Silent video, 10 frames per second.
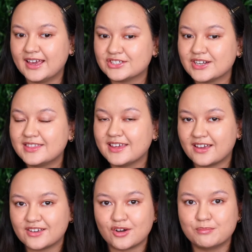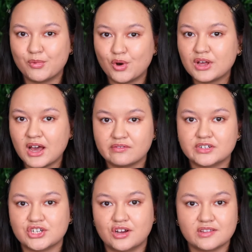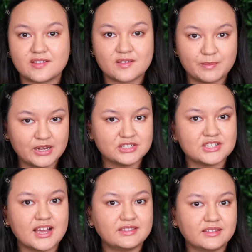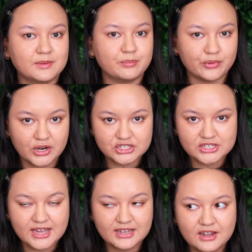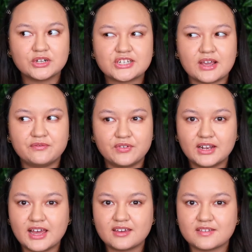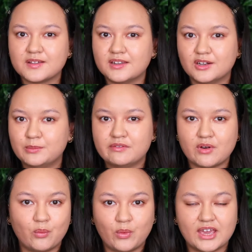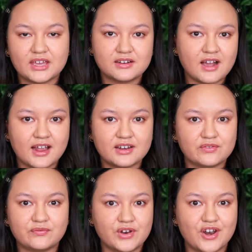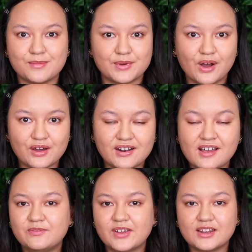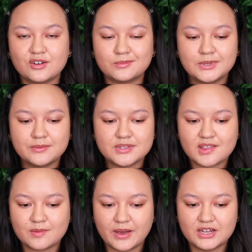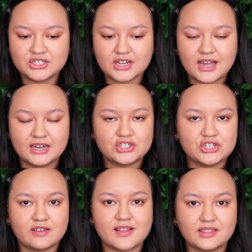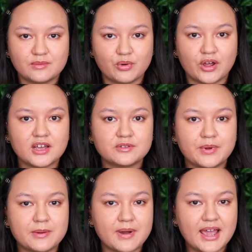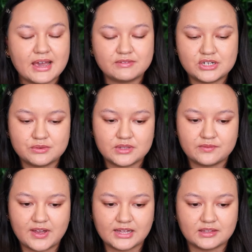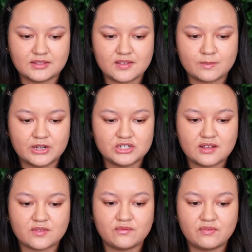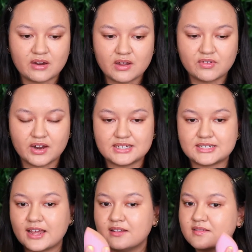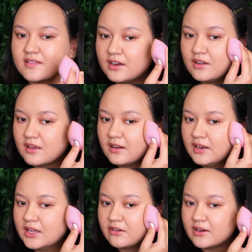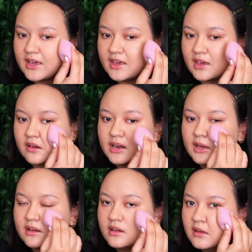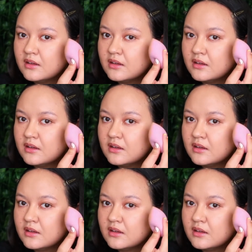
actually think I got more coverage on the sponge side than the brush side, which I feel like is a little bit of a weird kind of phenomenon. I feel like normally with a sponge, it kind of shears out the product, but it might have to do with the fact that this sponge is very, very dense and you can literally hear it.